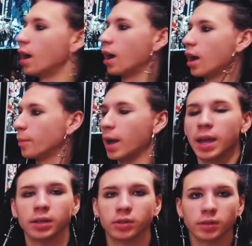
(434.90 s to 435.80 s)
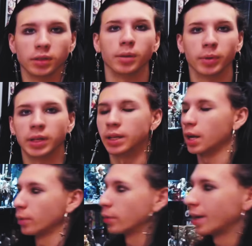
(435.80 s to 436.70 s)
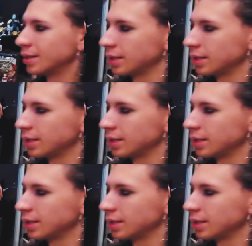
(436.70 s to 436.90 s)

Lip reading: I took the liberty and I rearranged